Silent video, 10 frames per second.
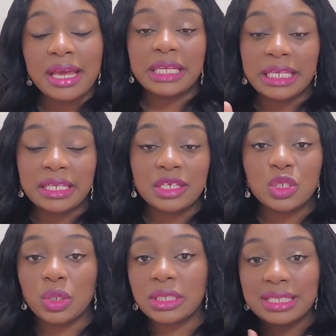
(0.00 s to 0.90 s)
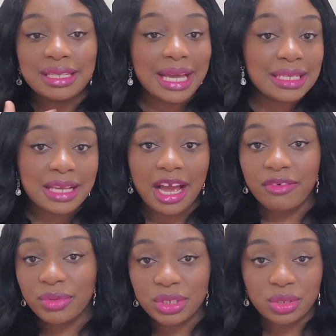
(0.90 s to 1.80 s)
Canadian dollars, and that's
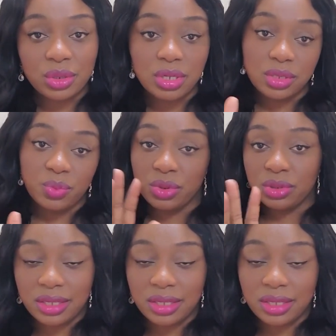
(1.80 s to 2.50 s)
average across the board.